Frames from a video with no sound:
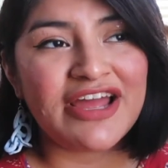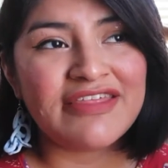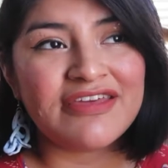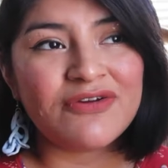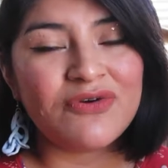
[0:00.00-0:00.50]
I
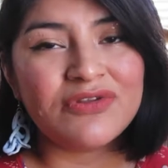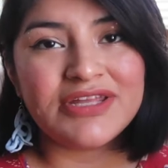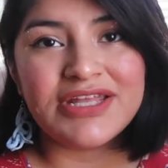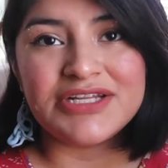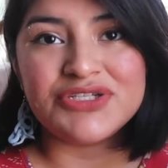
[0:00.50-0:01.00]
think
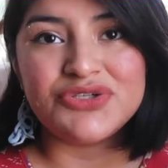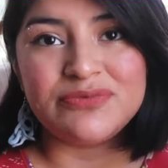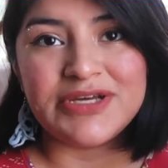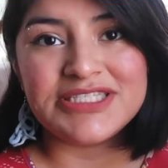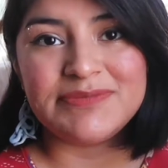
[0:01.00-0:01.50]
only like 2
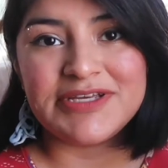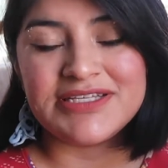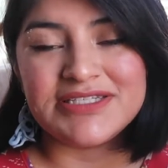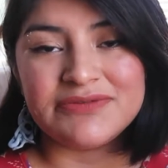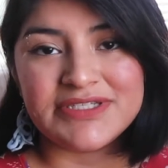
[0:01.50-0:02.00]
months
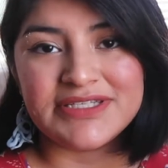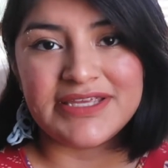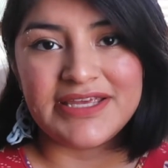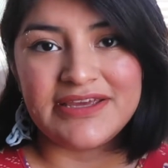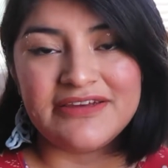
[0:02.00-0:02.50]
because it was a
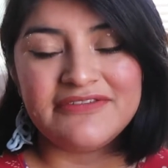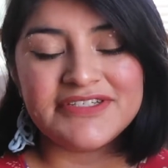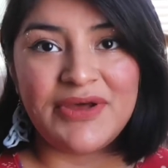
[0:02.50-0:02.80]
gift,